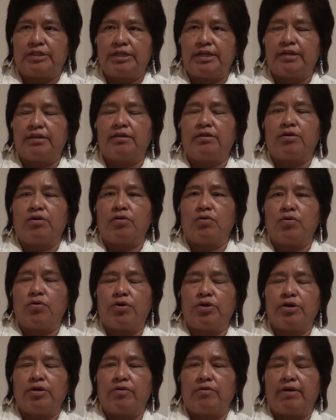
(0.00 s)
did the
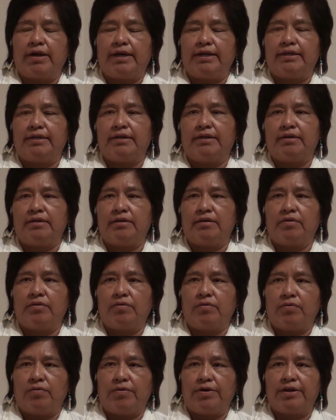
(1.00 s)
corn grinding
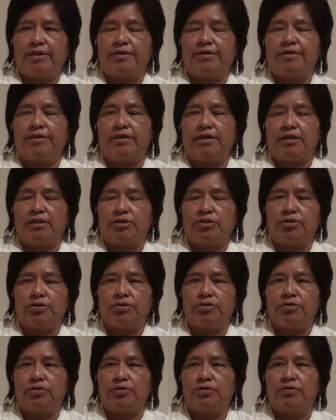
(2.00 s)
with the
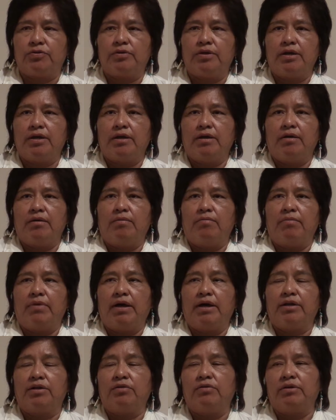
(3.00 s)
2
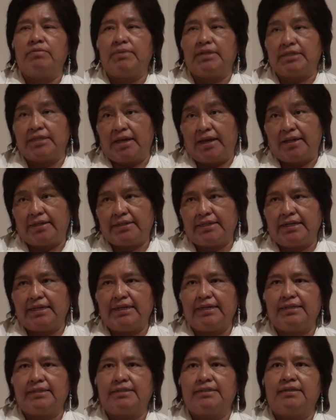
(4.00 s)
mano and
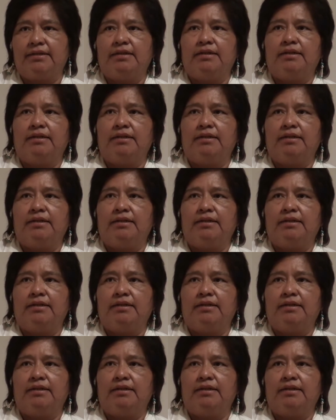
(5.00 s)
matates,